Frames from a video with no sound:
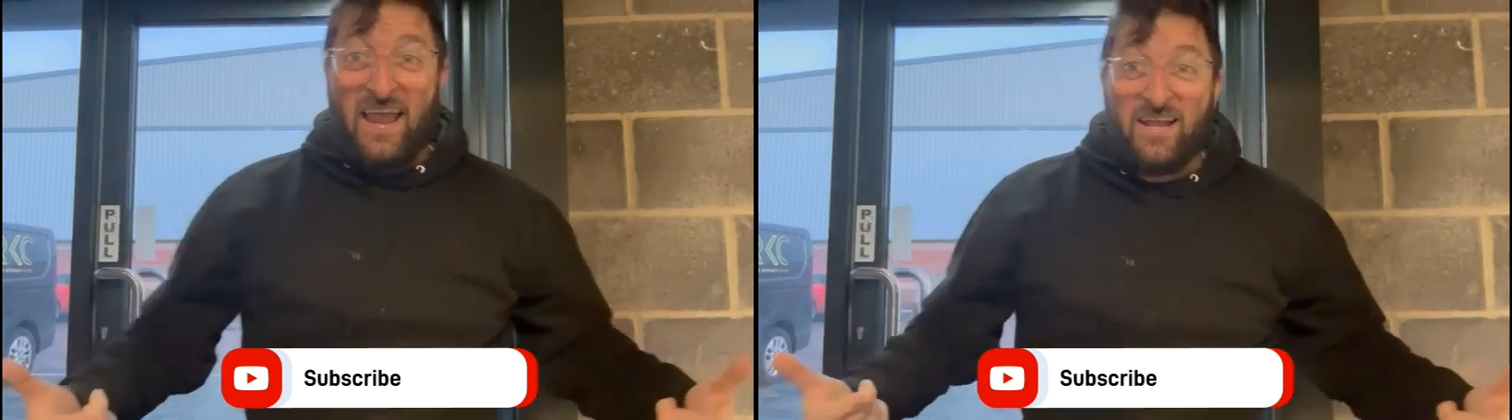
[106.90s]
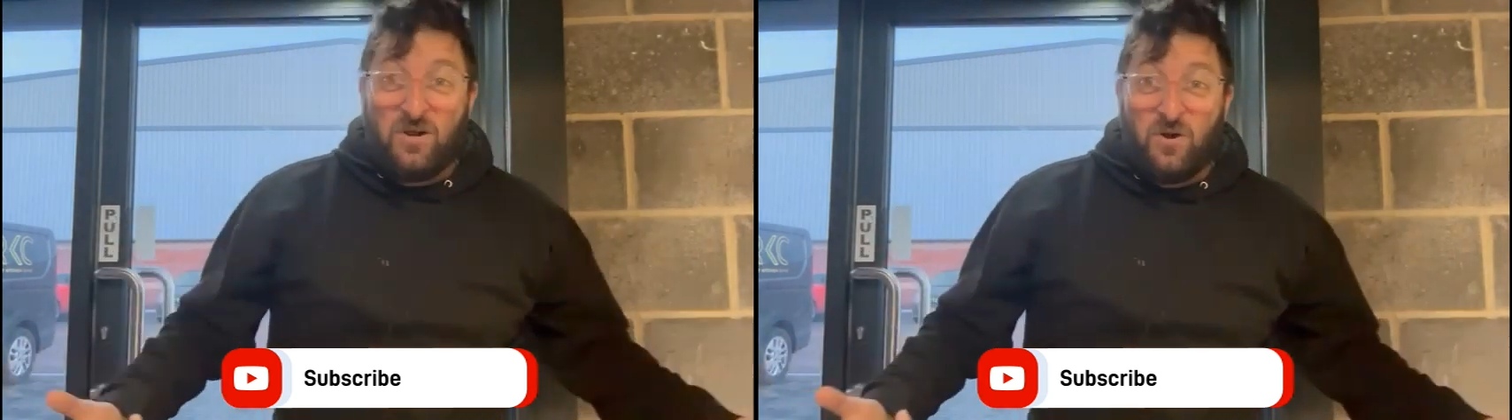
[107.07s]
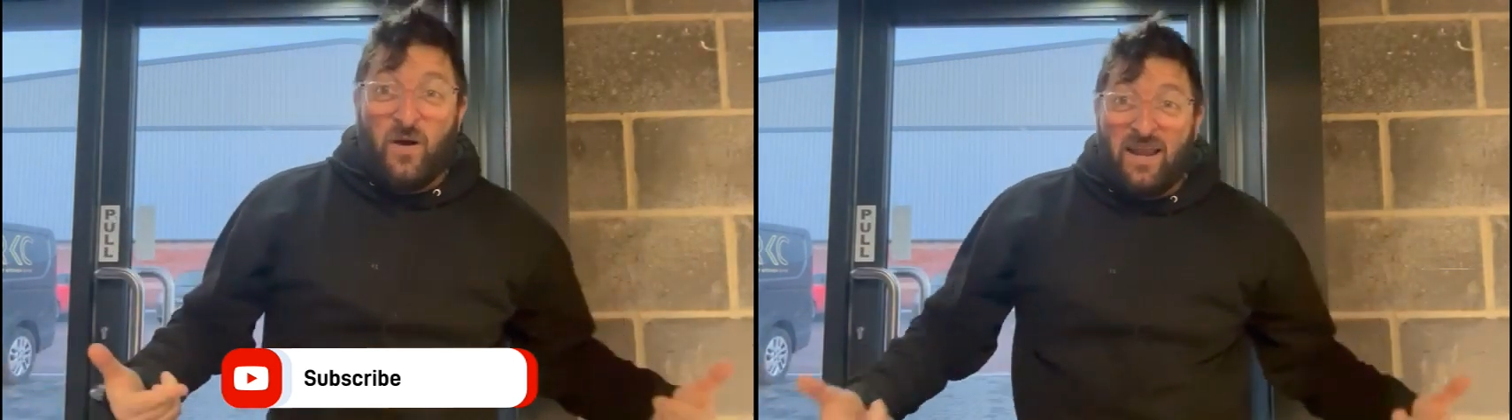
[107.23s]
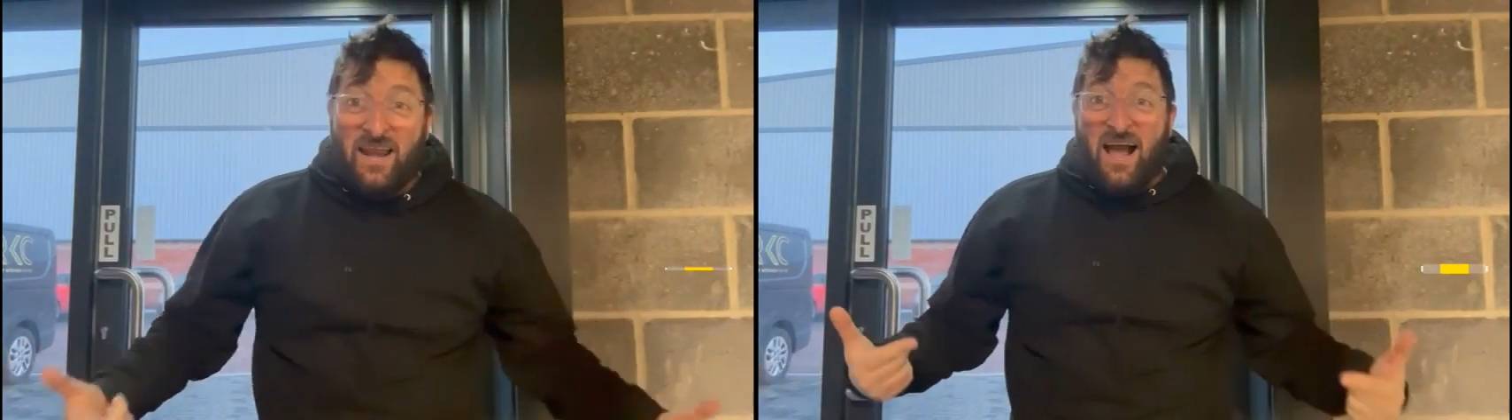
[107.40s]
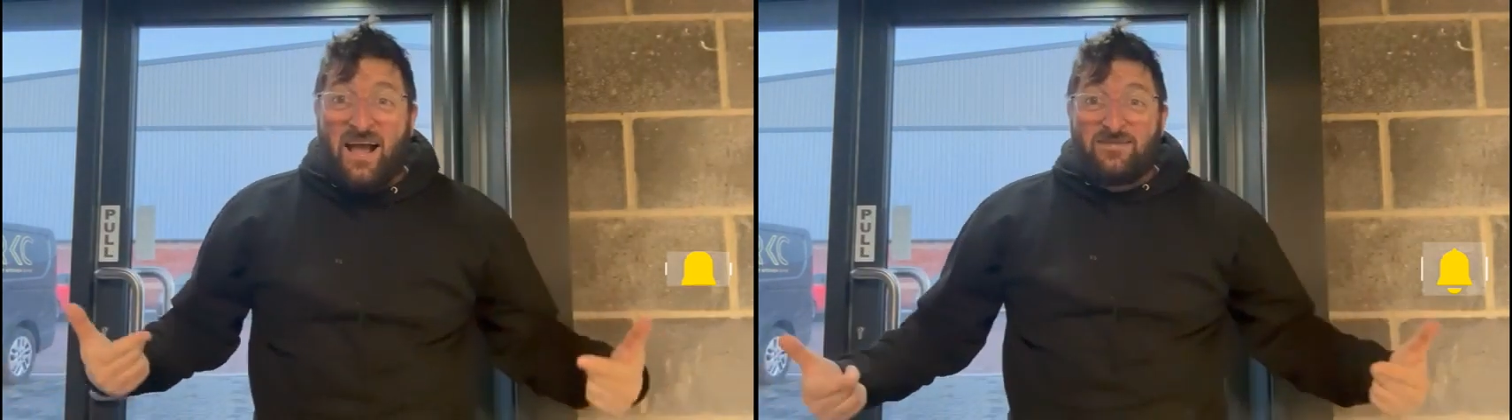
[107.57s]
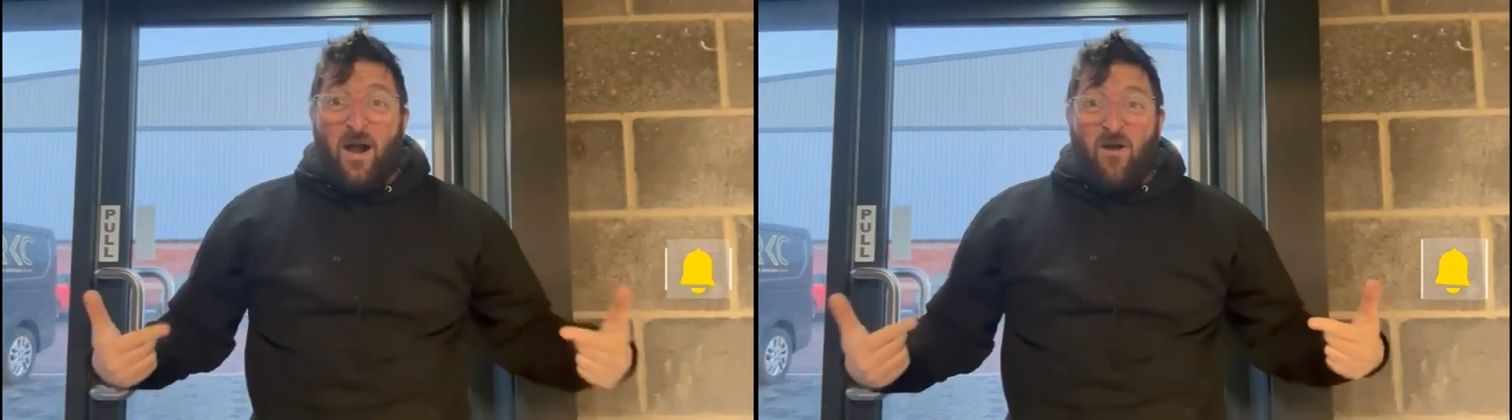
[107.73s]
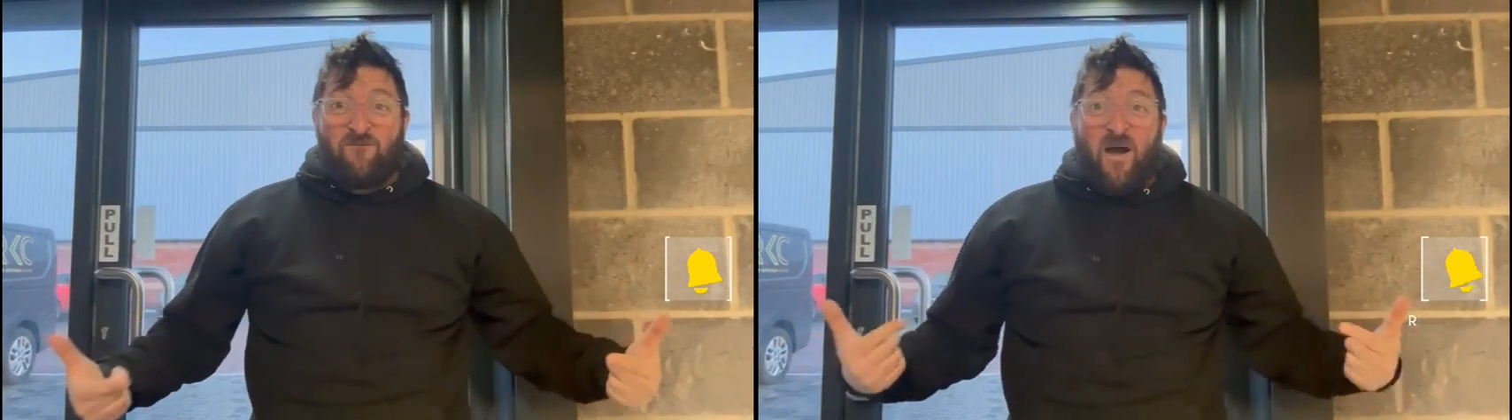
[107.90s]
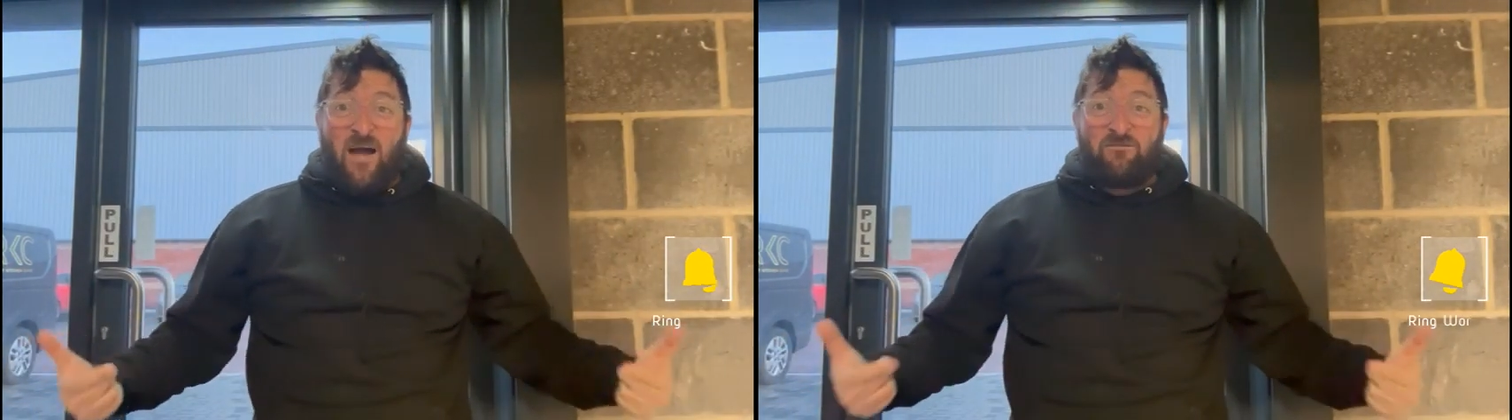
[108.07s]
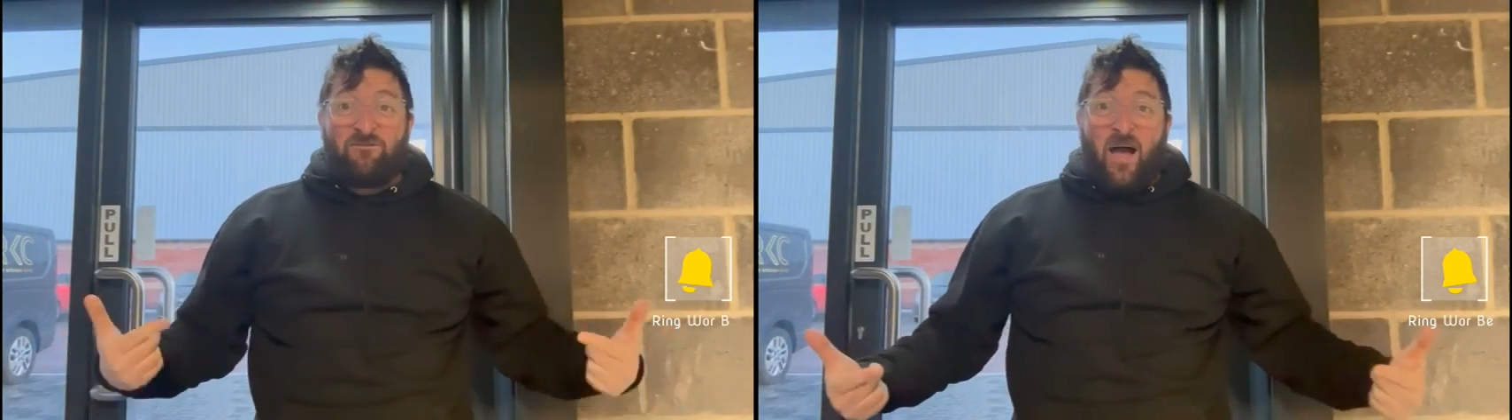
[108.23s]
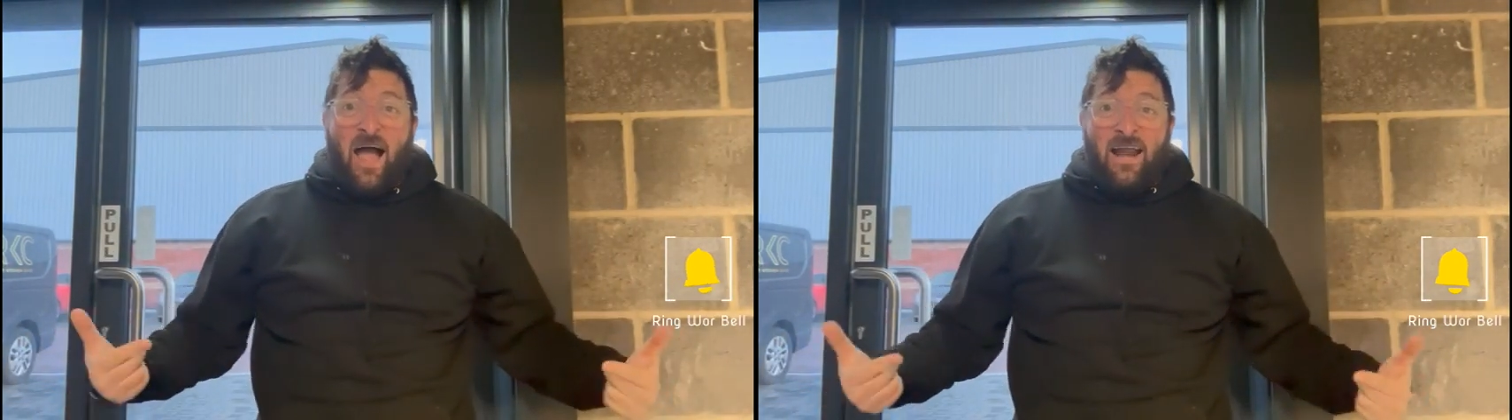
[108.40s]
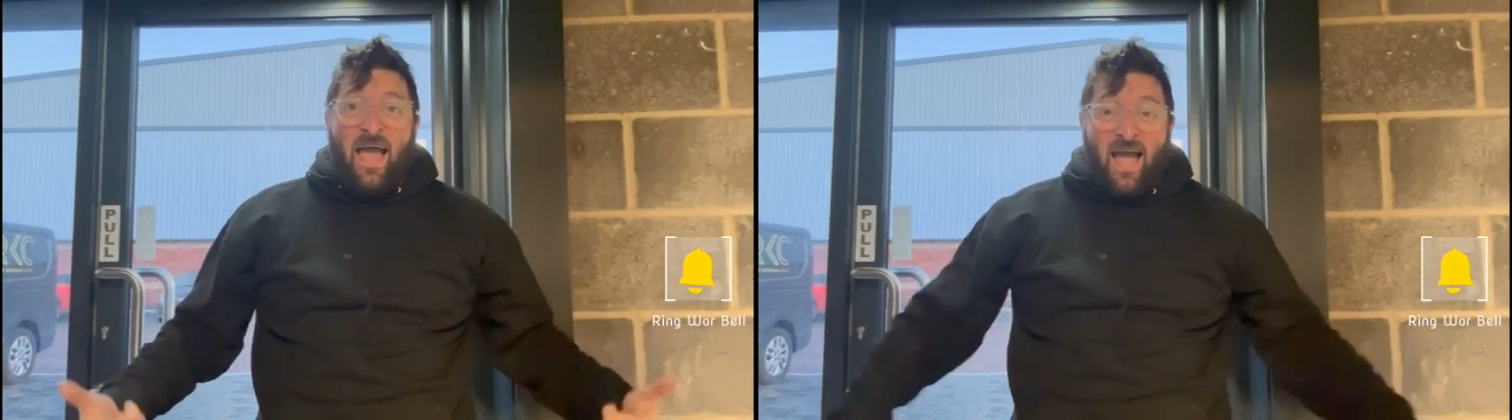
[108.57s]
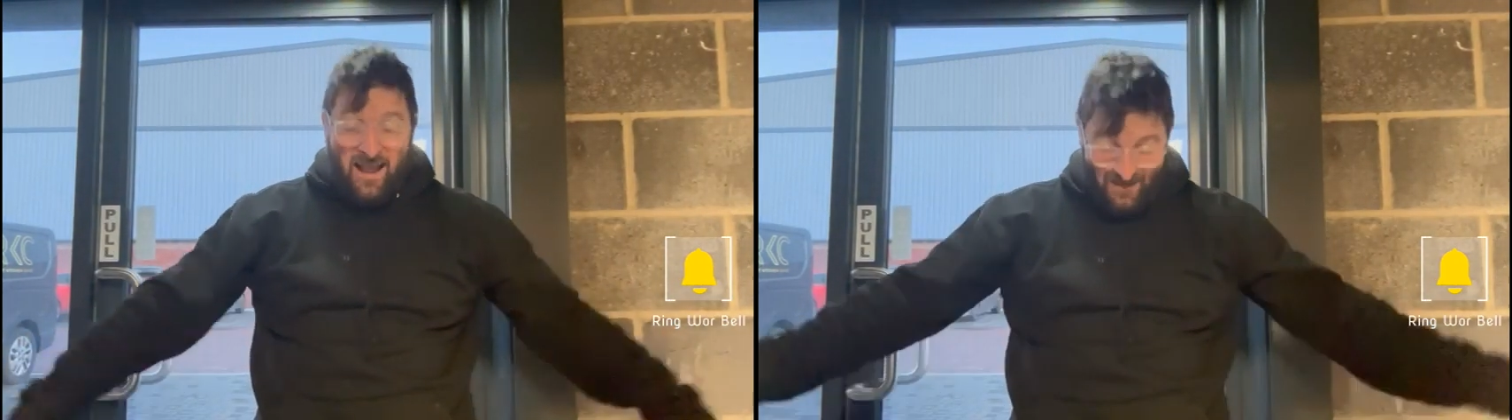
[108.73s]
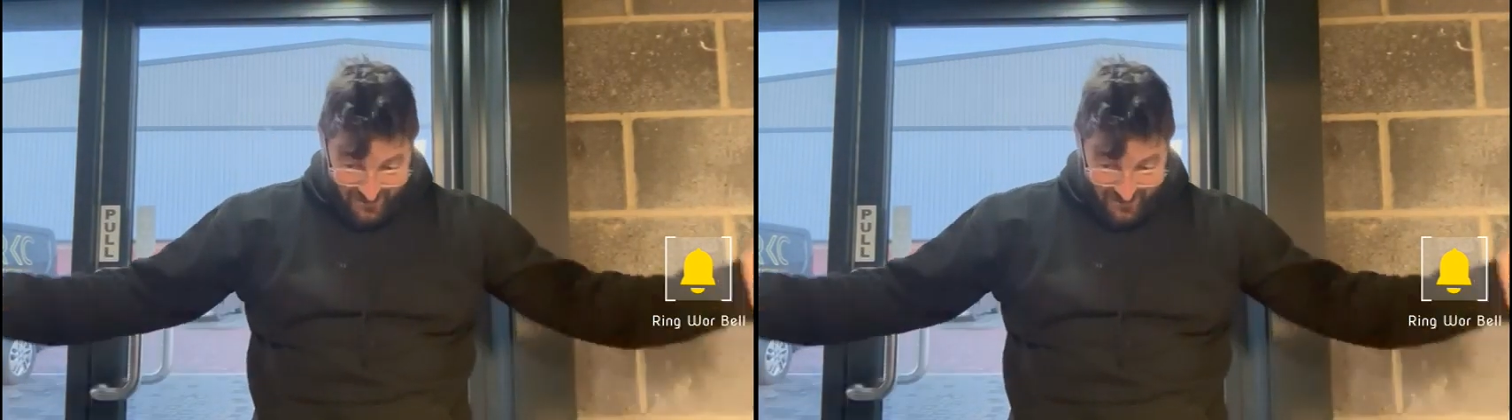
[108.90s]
and Quinny knows about Fat Friday,